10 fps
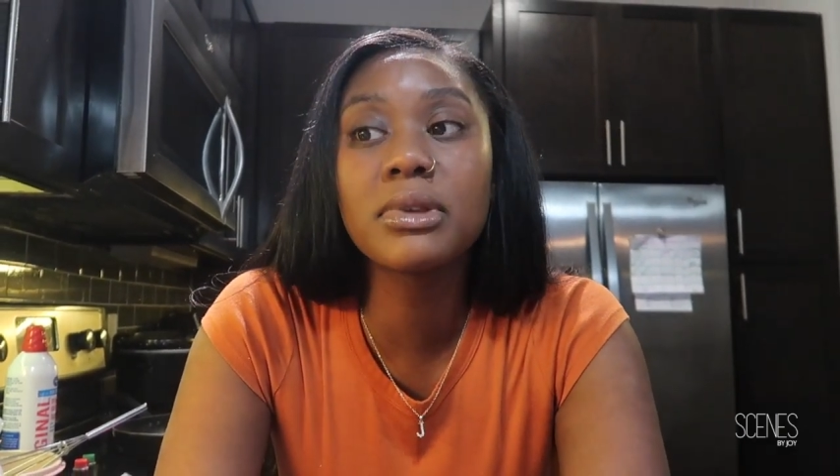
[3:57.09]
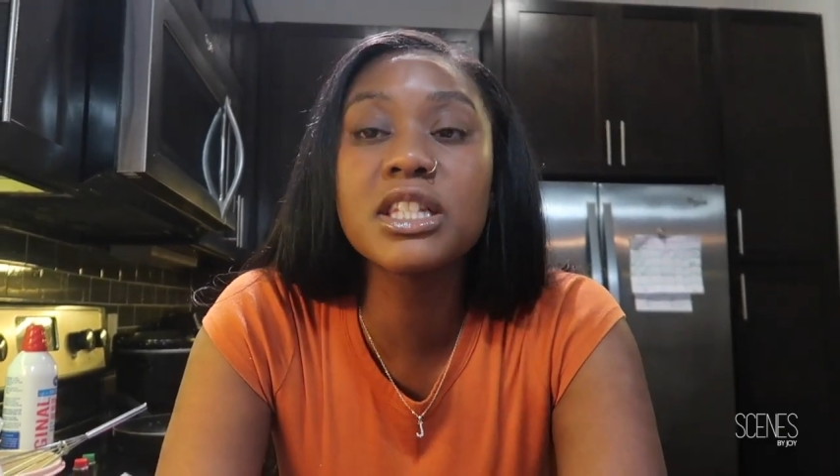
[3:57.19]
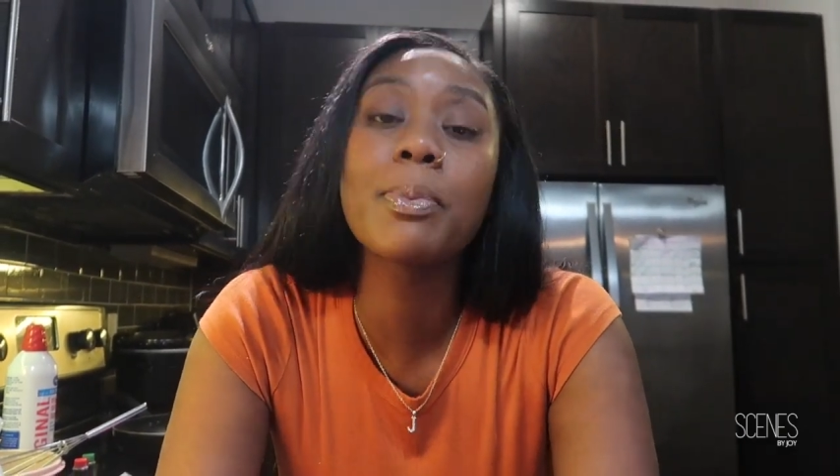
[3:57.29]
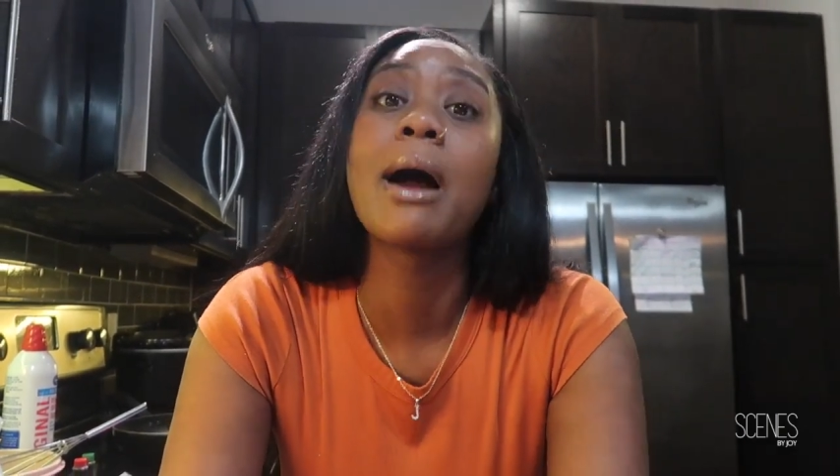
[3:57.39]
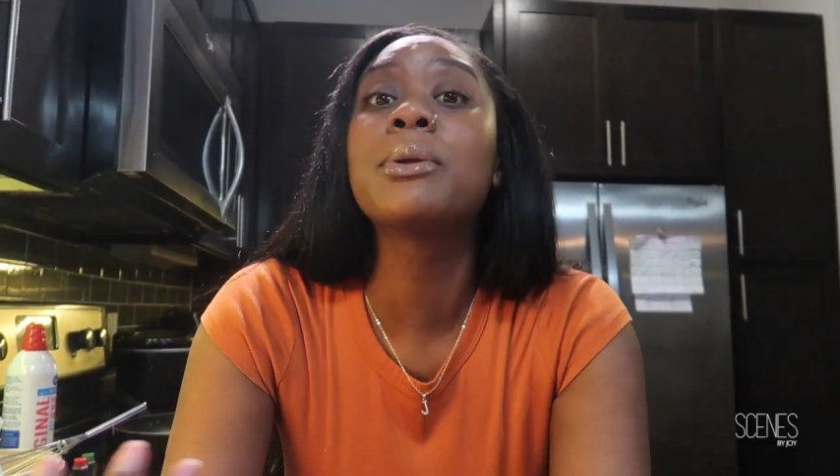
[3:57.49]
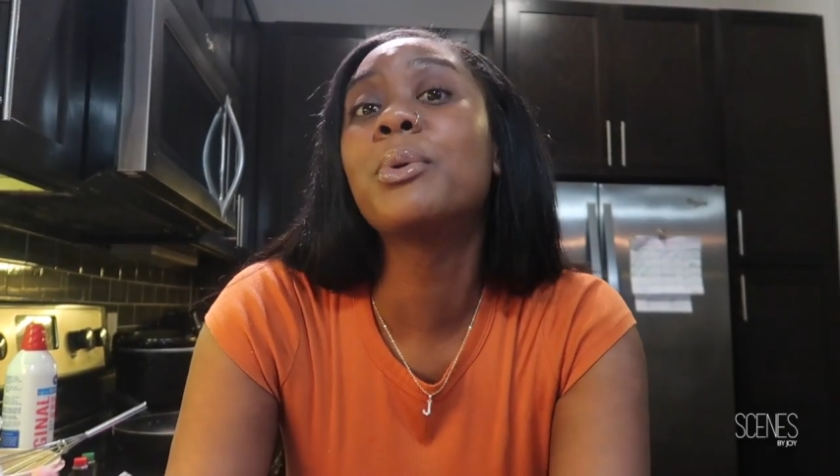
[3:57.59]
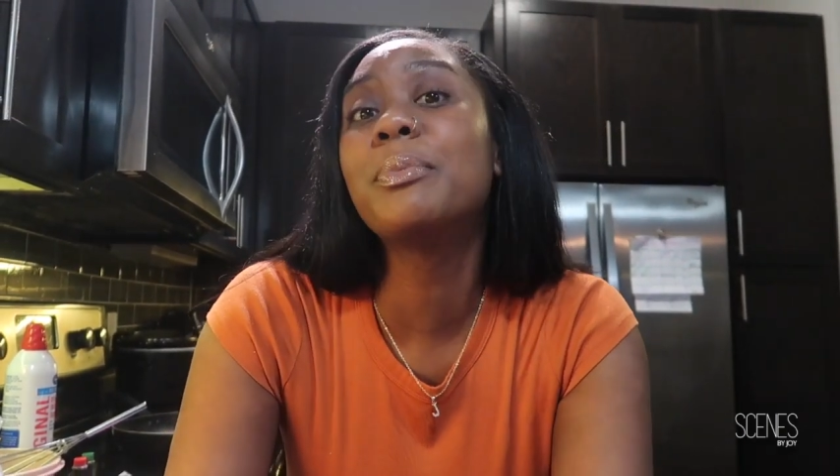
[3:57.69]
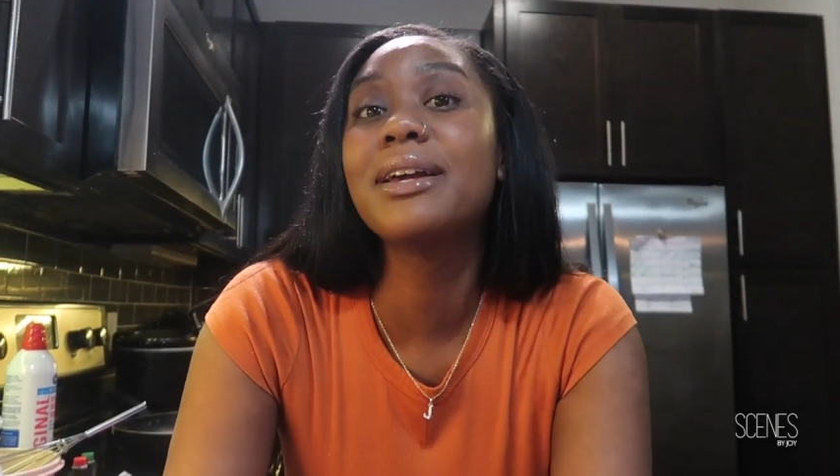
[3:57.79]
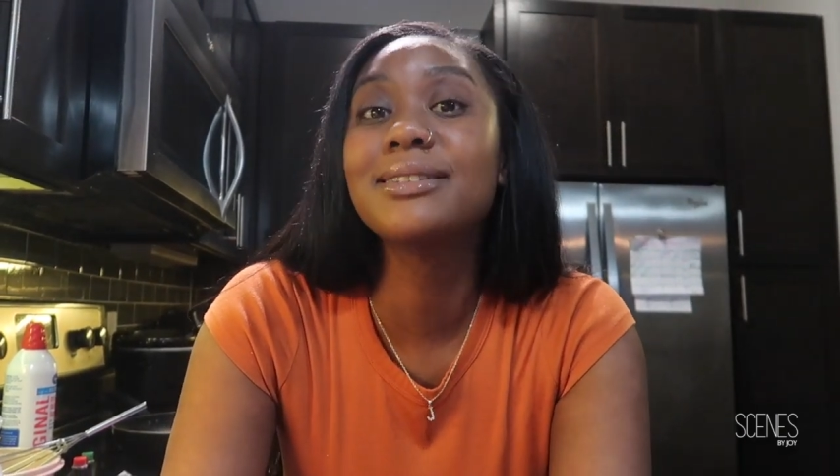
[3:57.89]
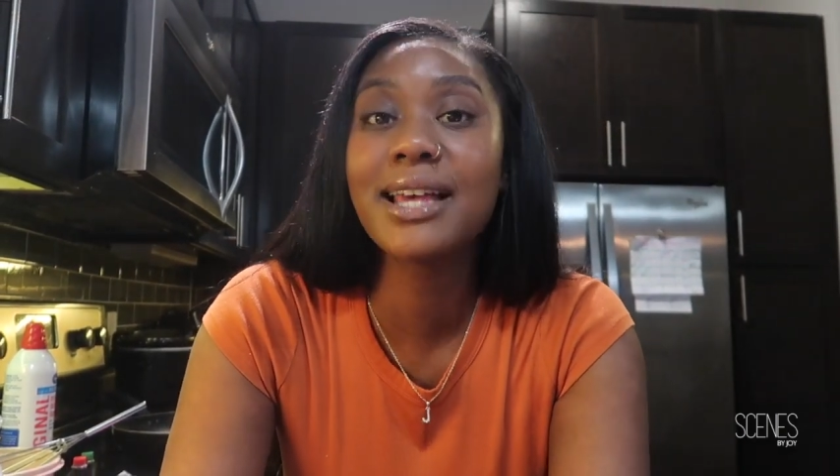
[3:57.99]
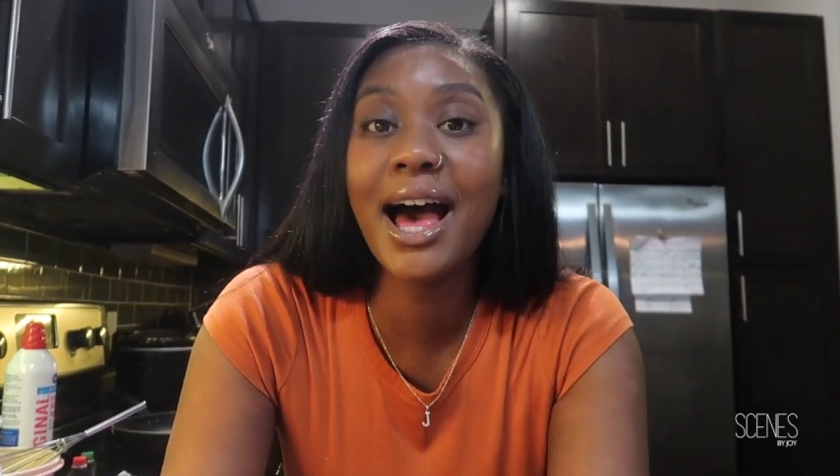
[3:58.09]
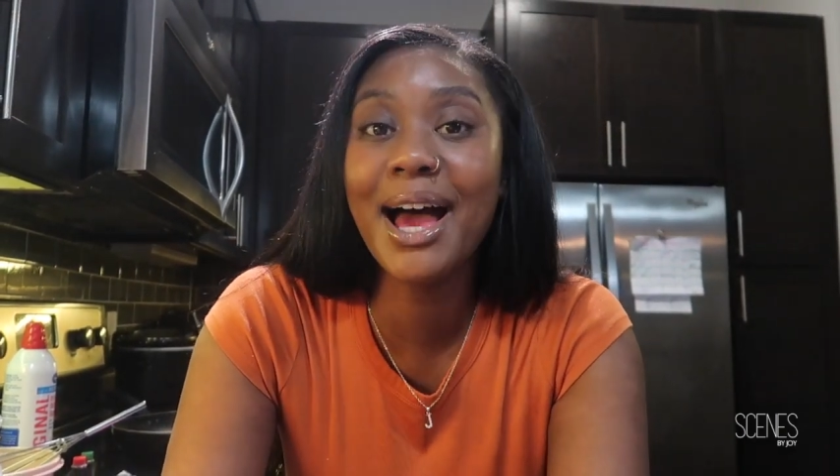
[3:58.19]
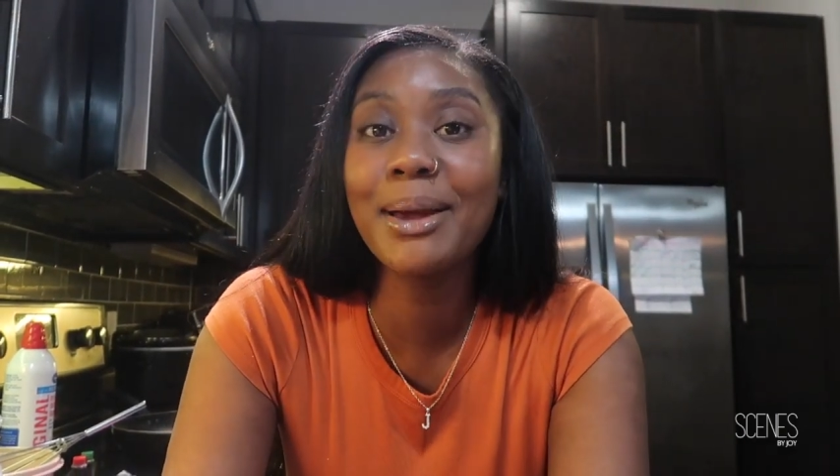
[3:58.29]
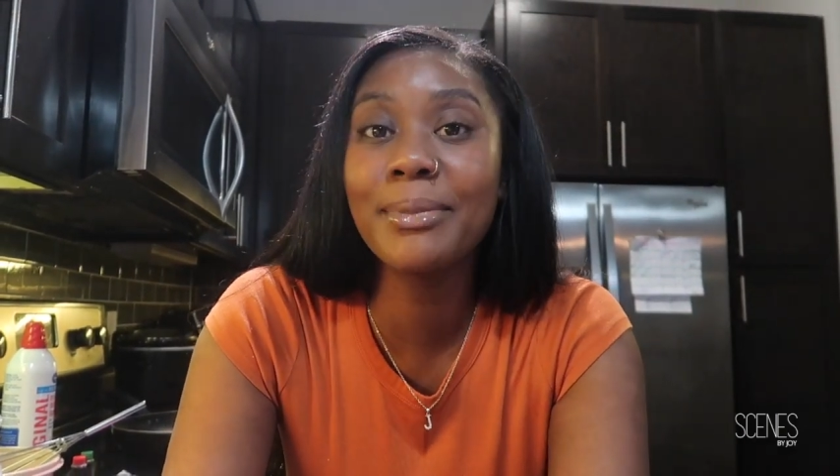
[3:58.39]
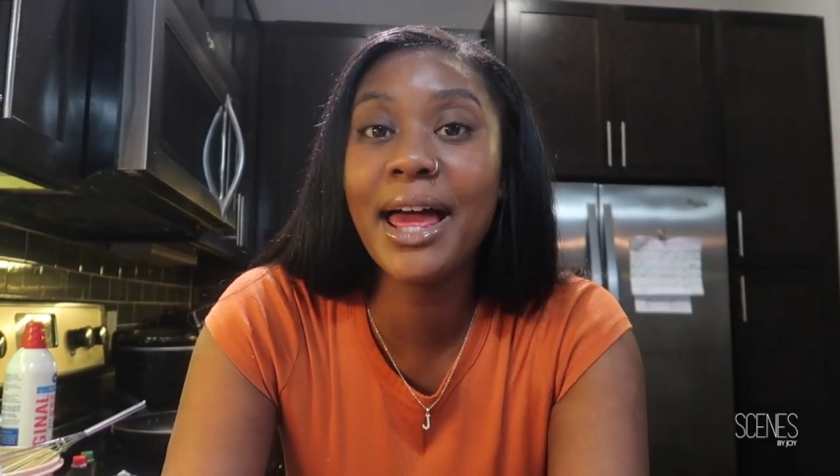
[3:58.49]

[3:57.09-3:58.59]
This probably will be a time